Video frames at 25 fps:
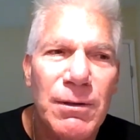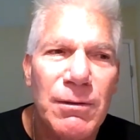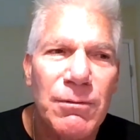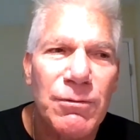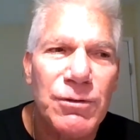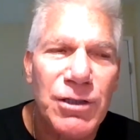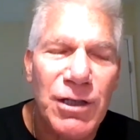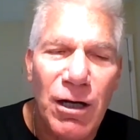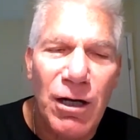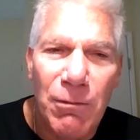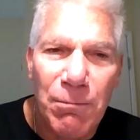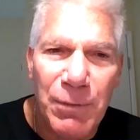
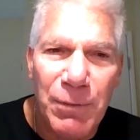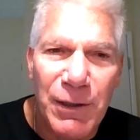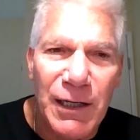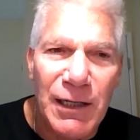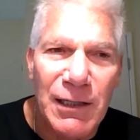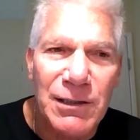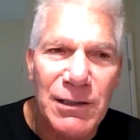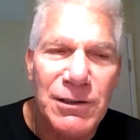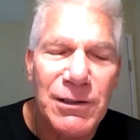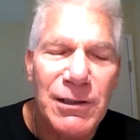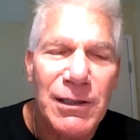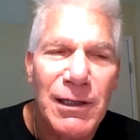
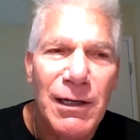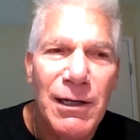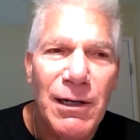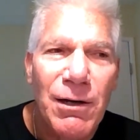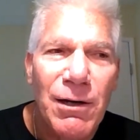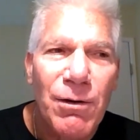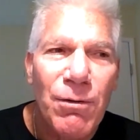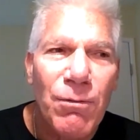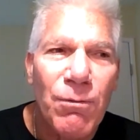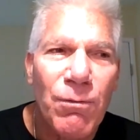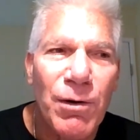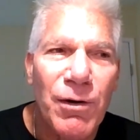companies
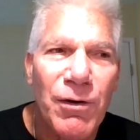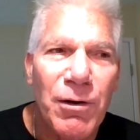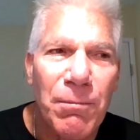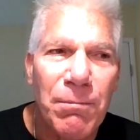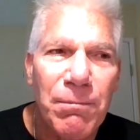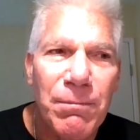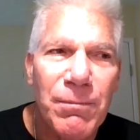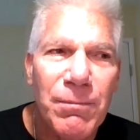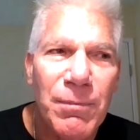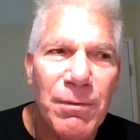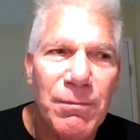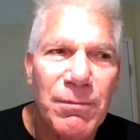where the
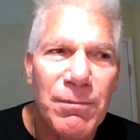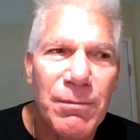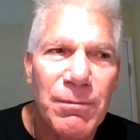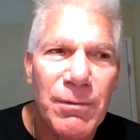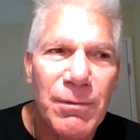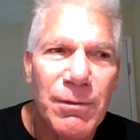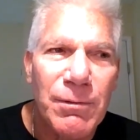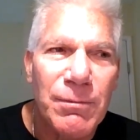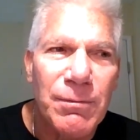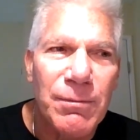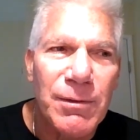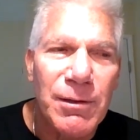
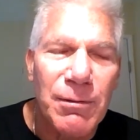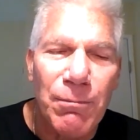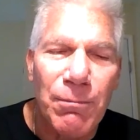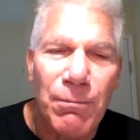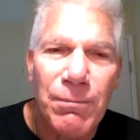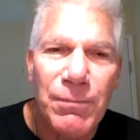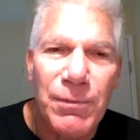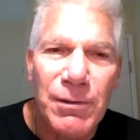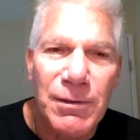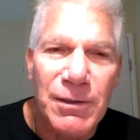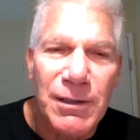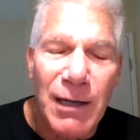
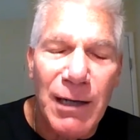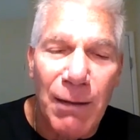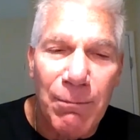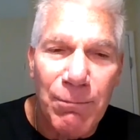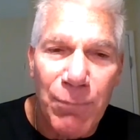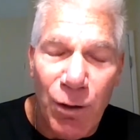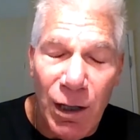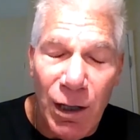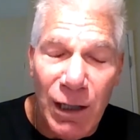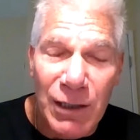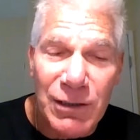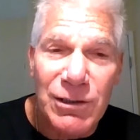
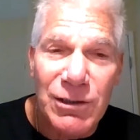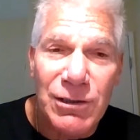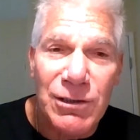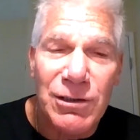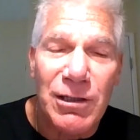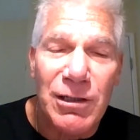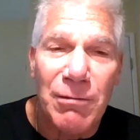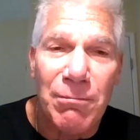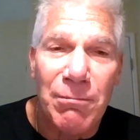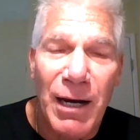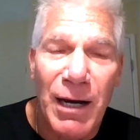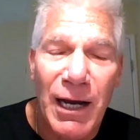bosses
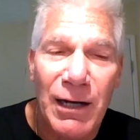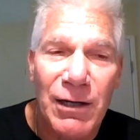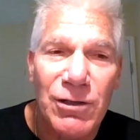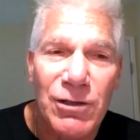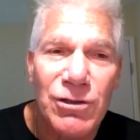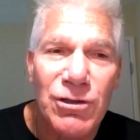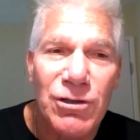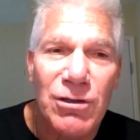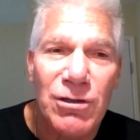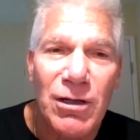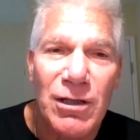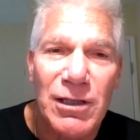and the
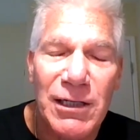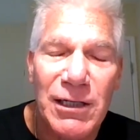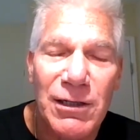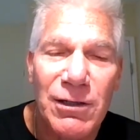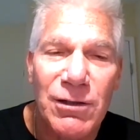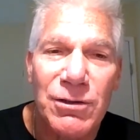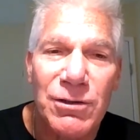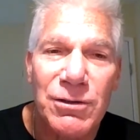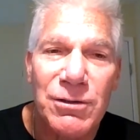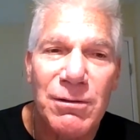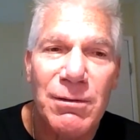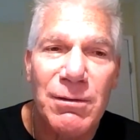managers, the
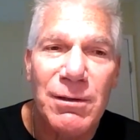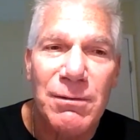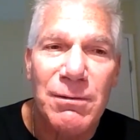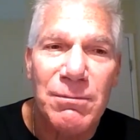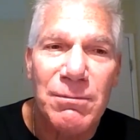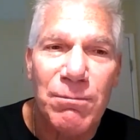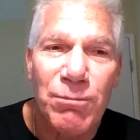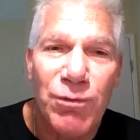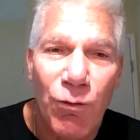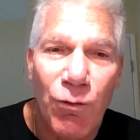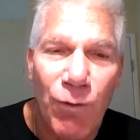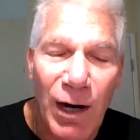leaders
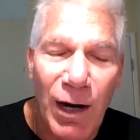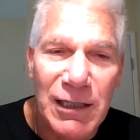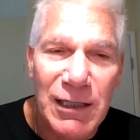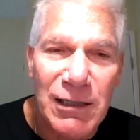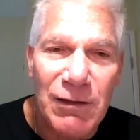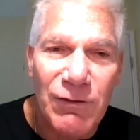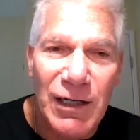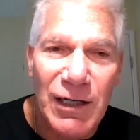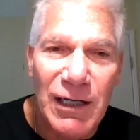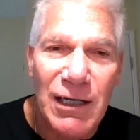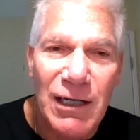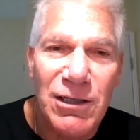
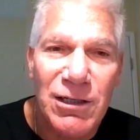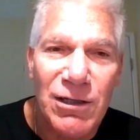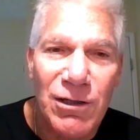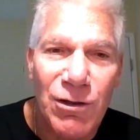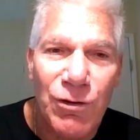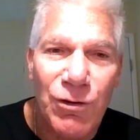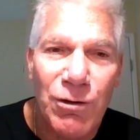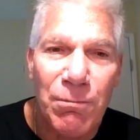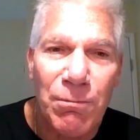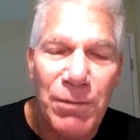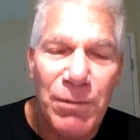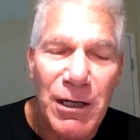proactively get to
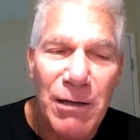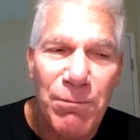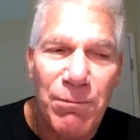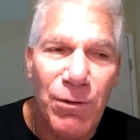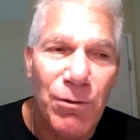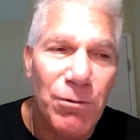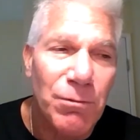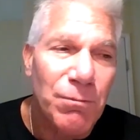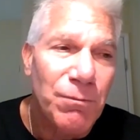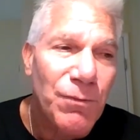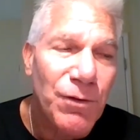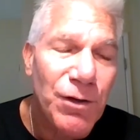know their
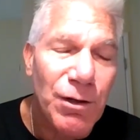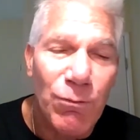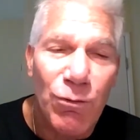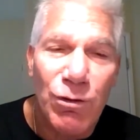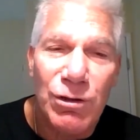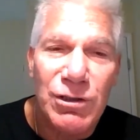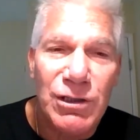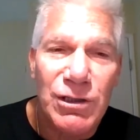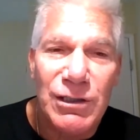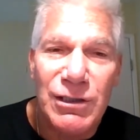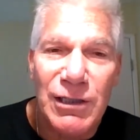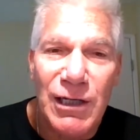people, they're
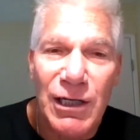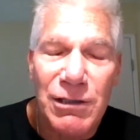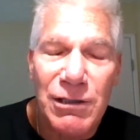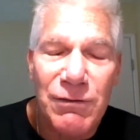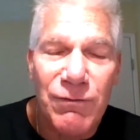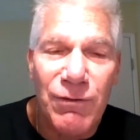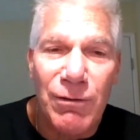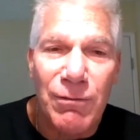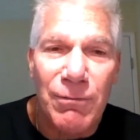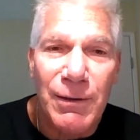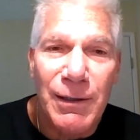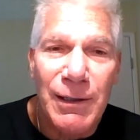more
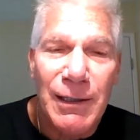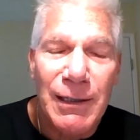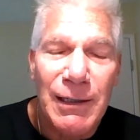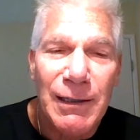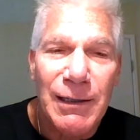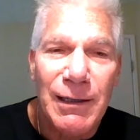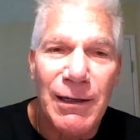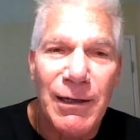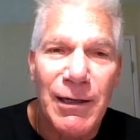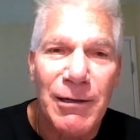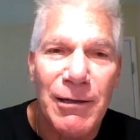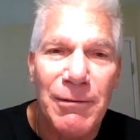successful.
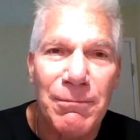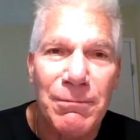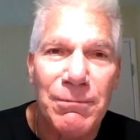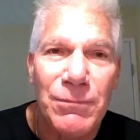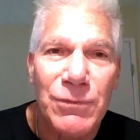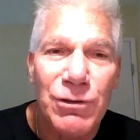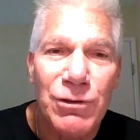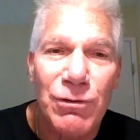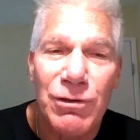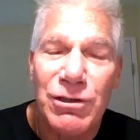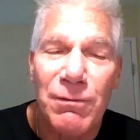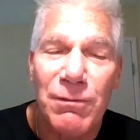
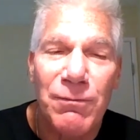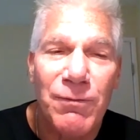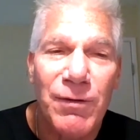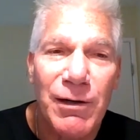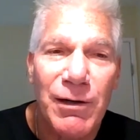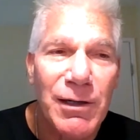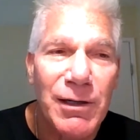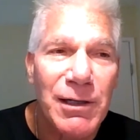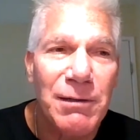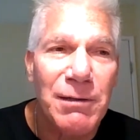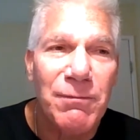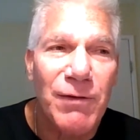So it's a
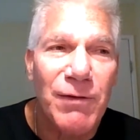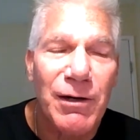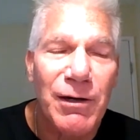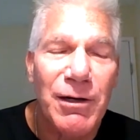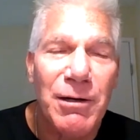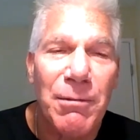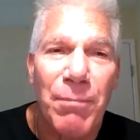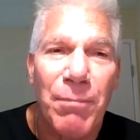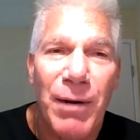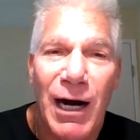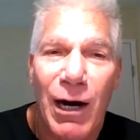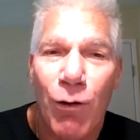very,
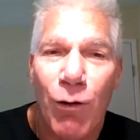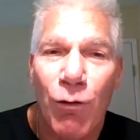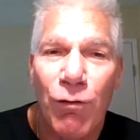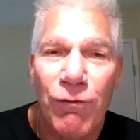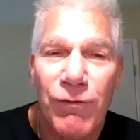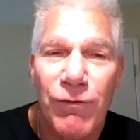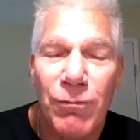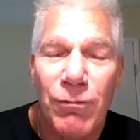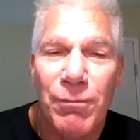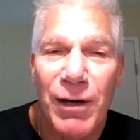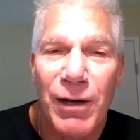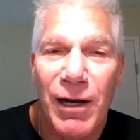very
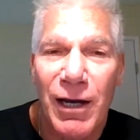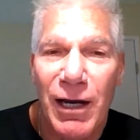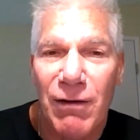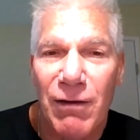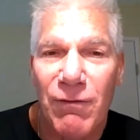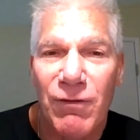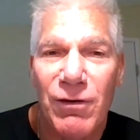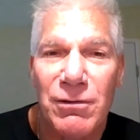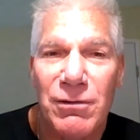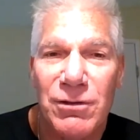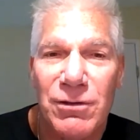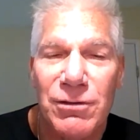powerful
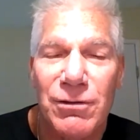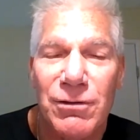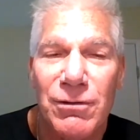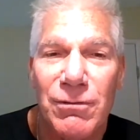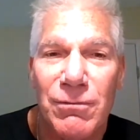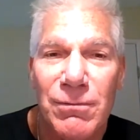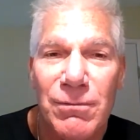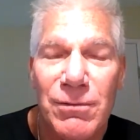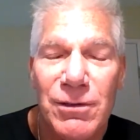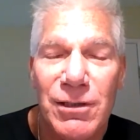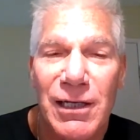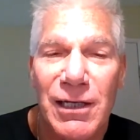behavior
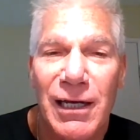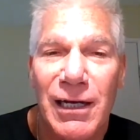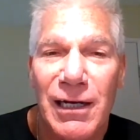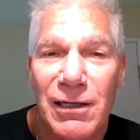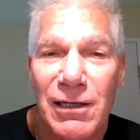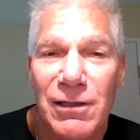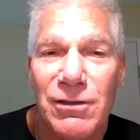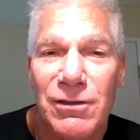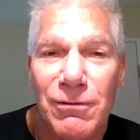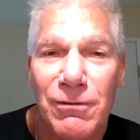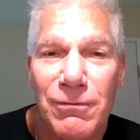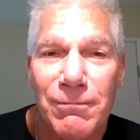to get
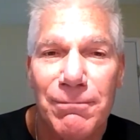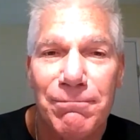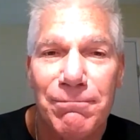into.